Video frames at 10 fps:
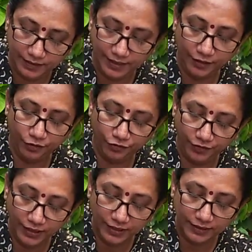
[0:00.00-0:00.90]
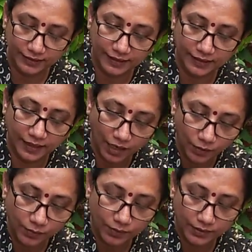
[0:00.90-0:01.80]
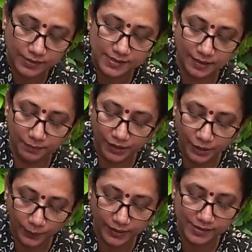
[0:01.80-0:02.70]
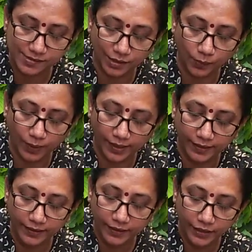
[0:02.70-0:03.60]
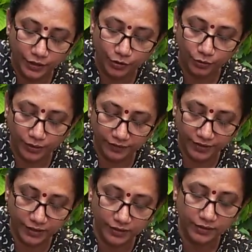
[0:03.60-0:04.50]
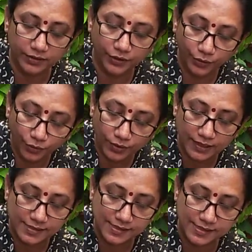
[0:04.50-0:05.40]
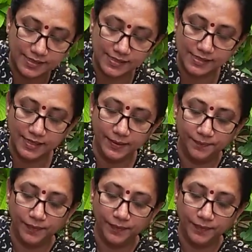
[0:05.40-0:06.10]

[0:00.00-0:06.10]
and you feel that now some liquid is required to give it a dough consistency,